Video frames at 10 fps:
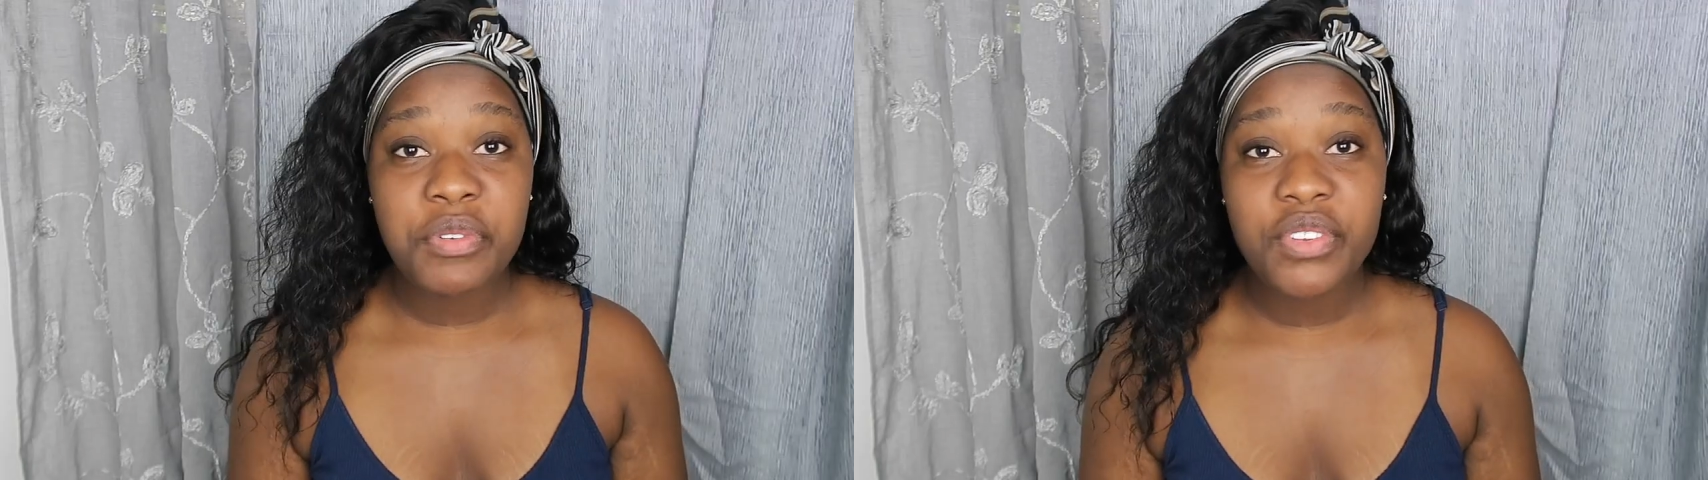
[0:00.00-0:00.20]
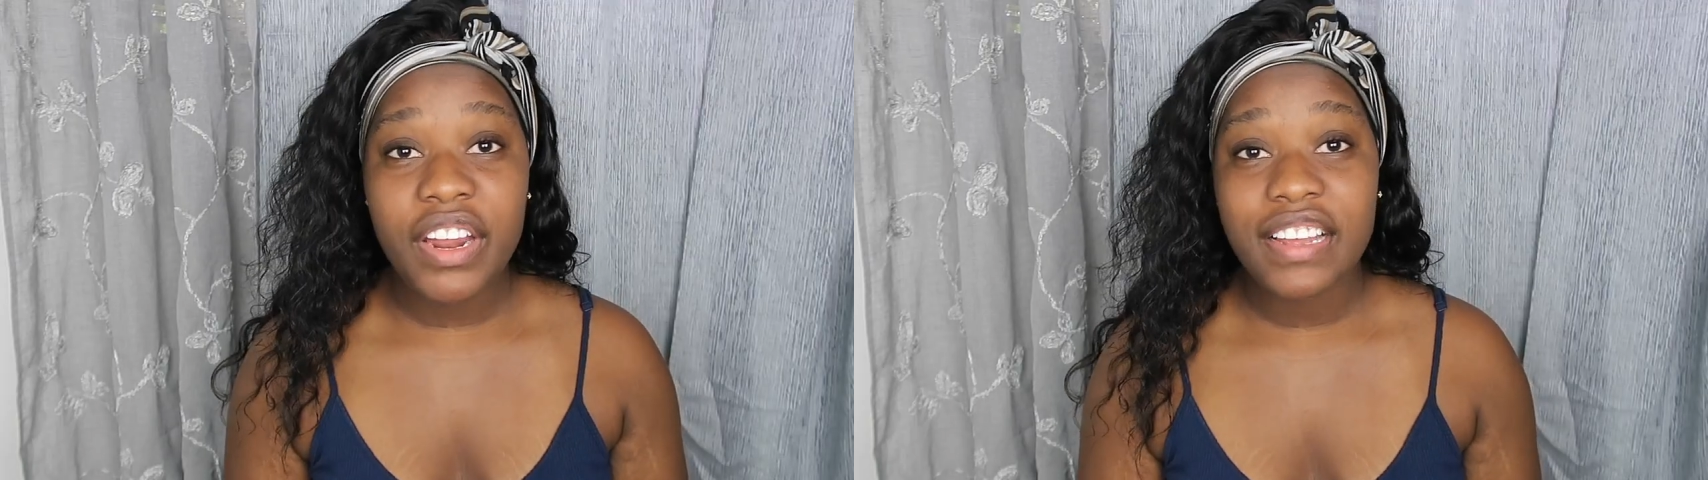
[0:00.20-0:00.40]

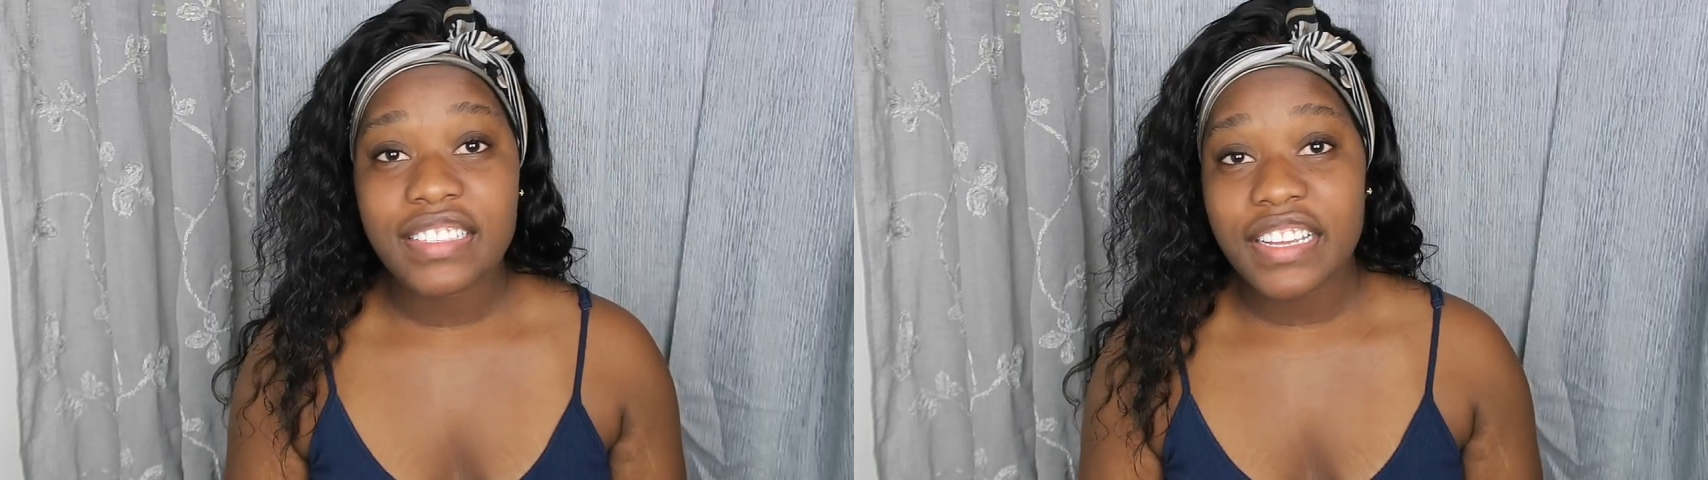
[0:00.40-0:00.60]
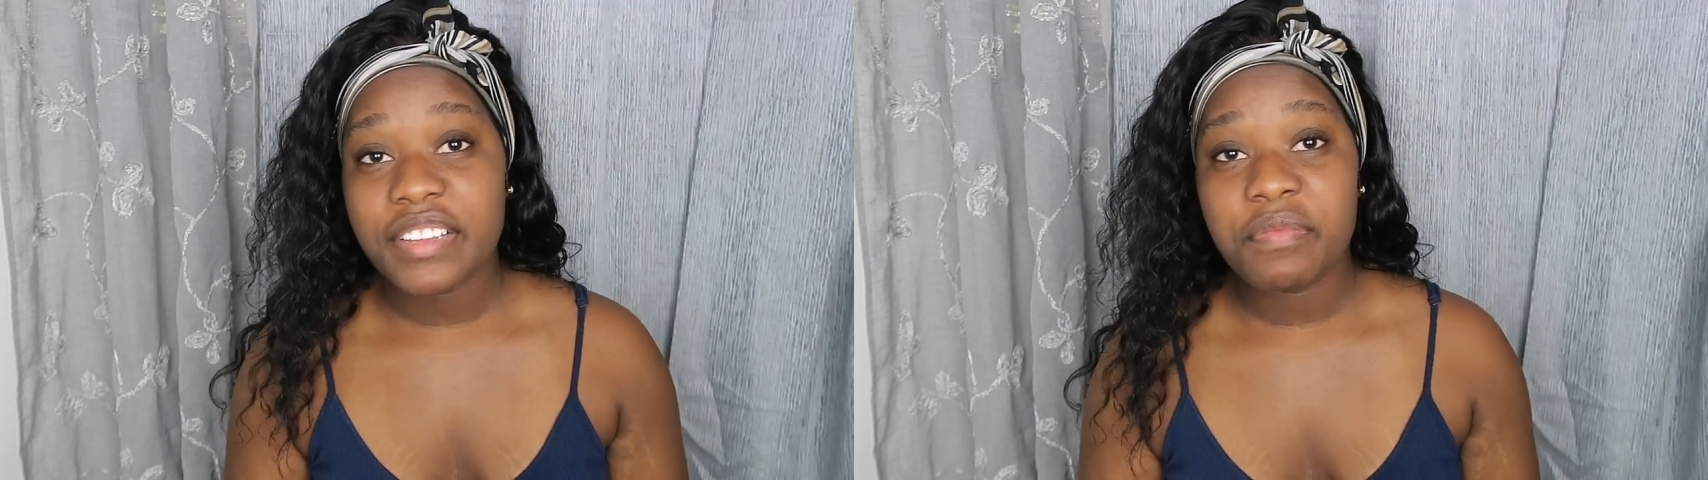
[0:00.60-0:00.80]
you
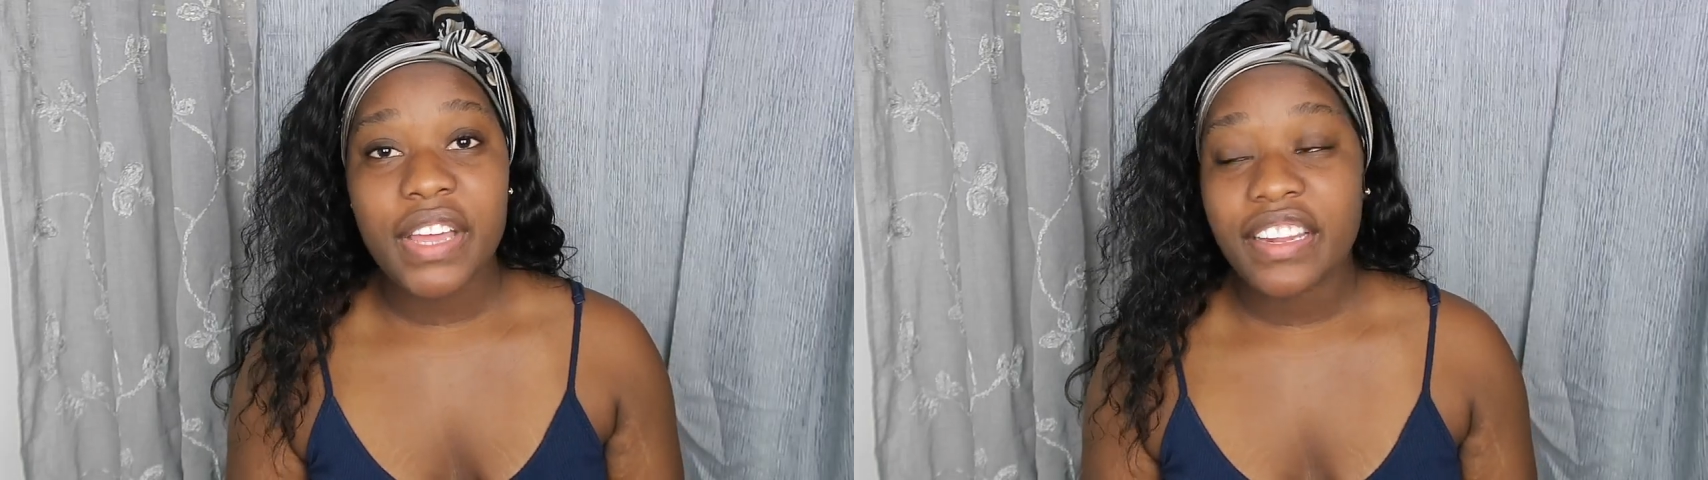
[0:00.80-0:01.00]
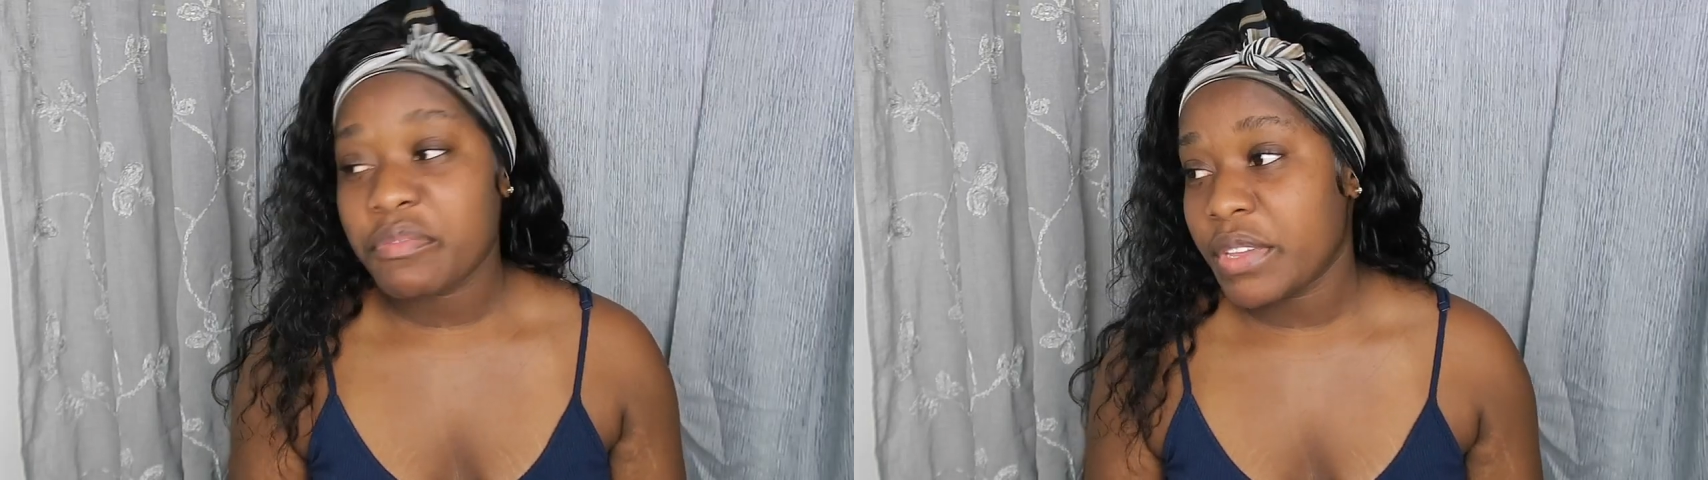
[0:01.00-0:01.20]
guys, I am
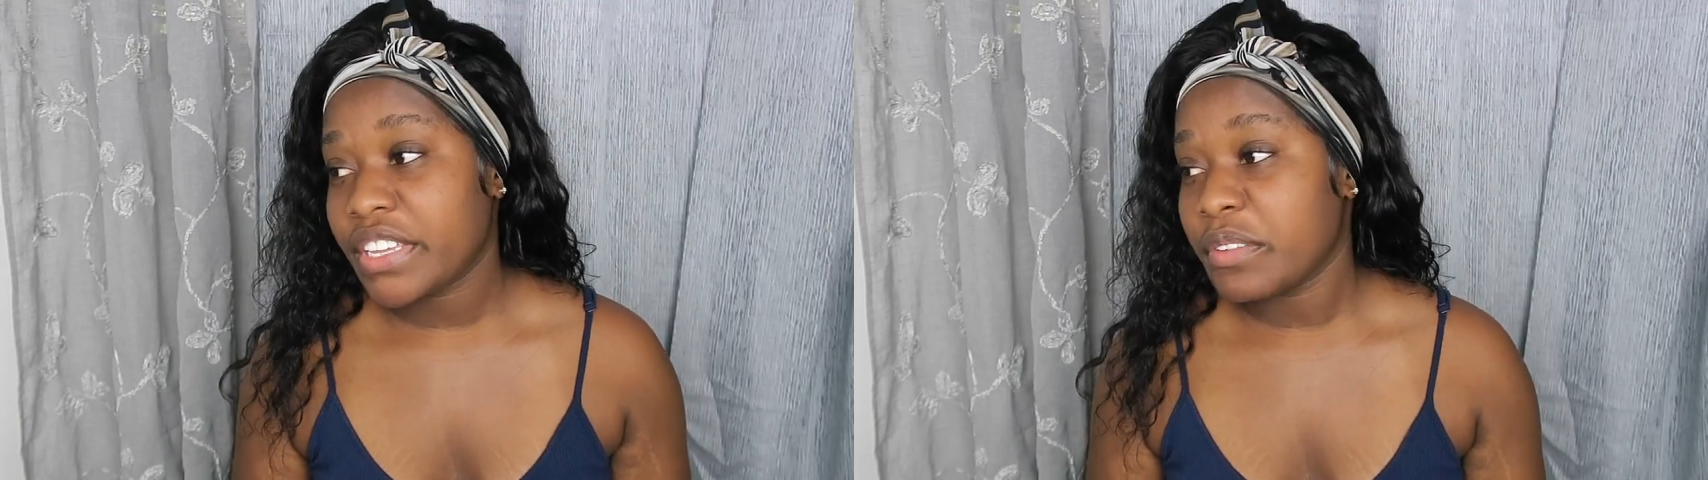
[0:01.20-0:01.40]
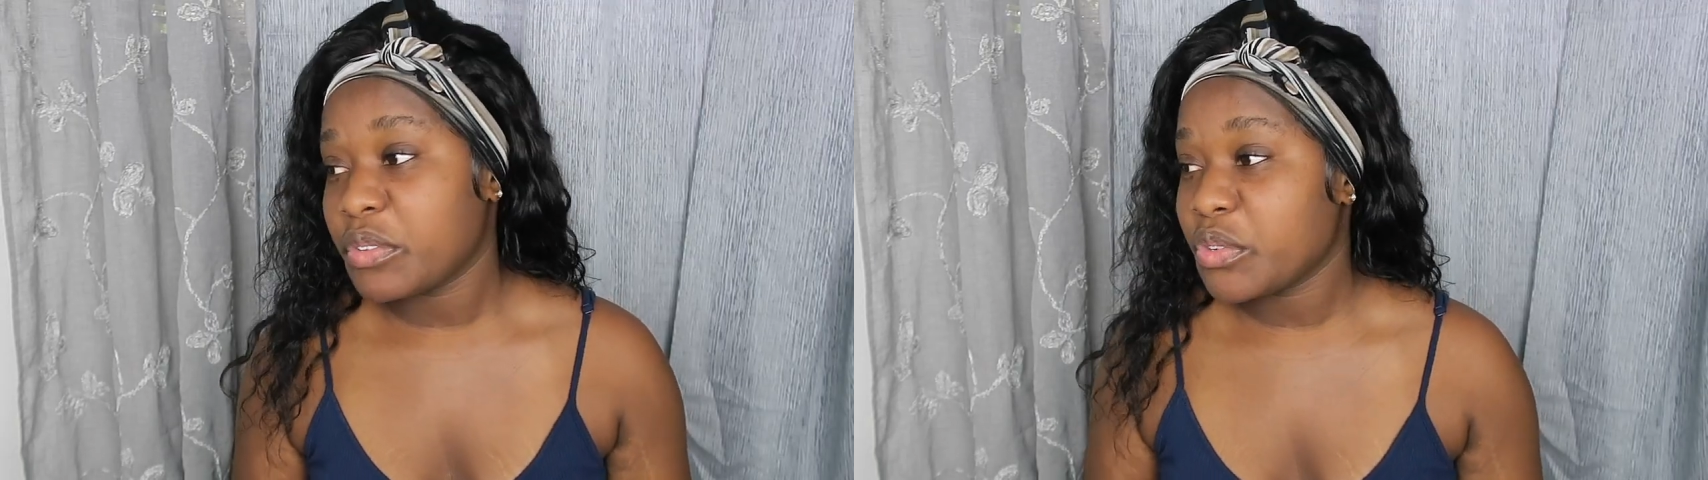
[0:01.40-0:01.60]
not a
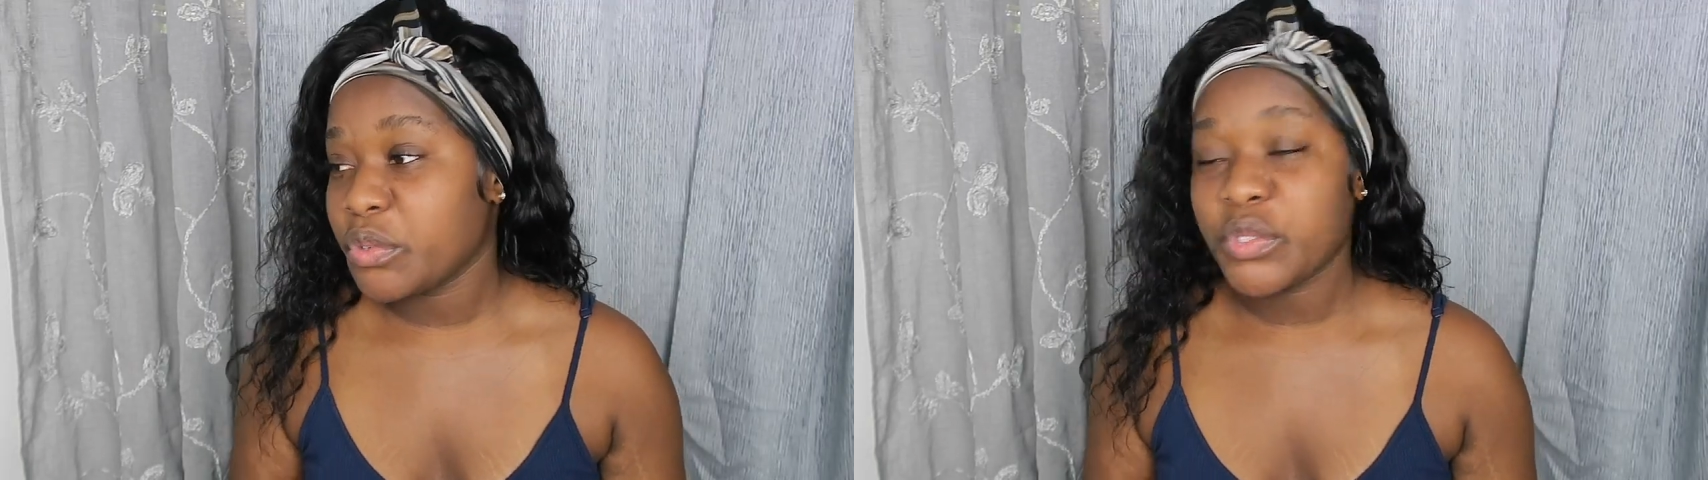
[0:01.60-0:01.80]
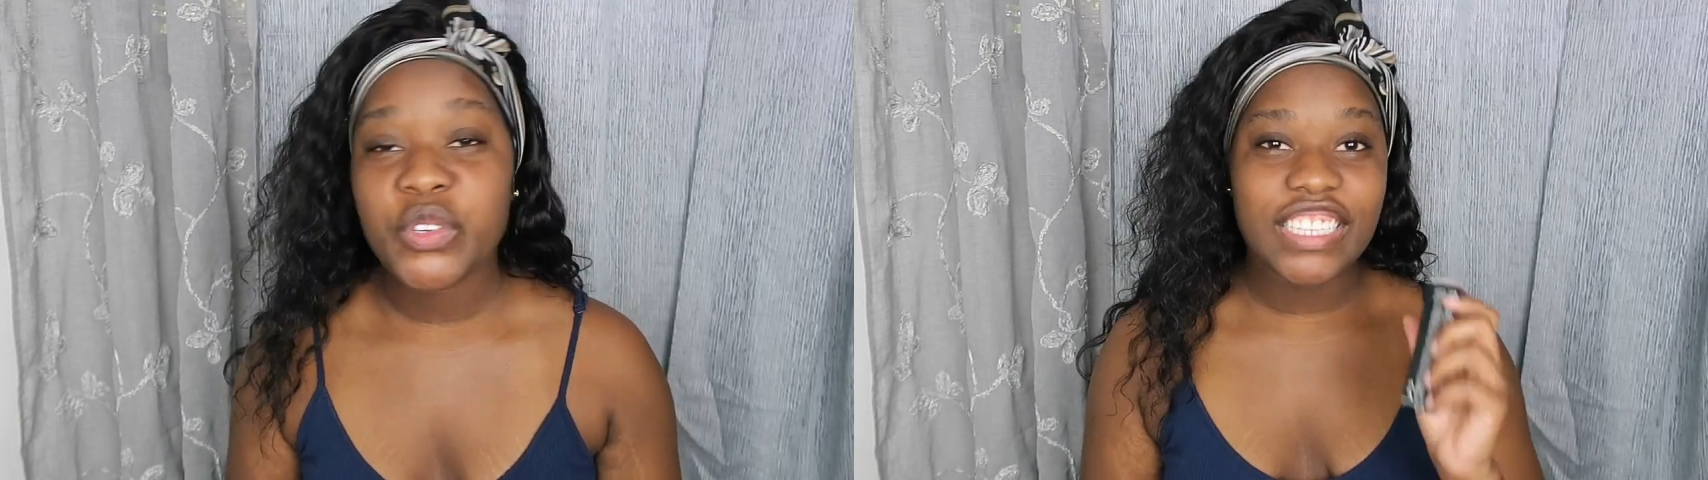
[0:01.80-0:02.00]
makeup guru.